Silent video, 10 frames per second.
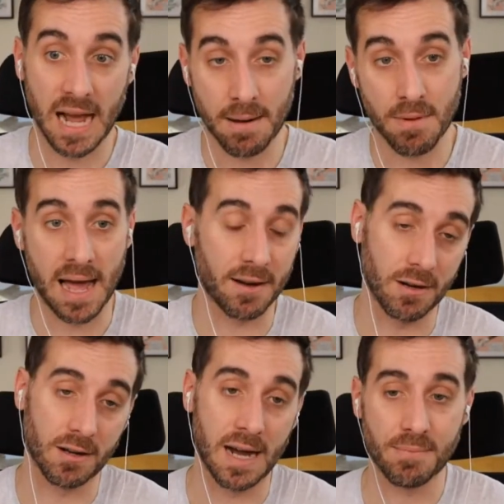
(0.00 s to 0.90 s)
I don't
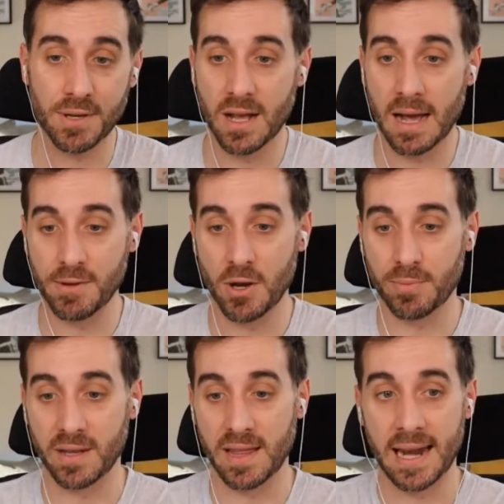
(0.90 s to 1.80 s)
know. I'd be
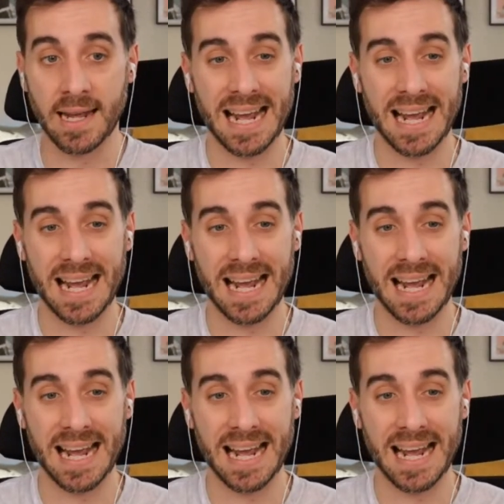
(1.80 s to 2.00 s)
open to that.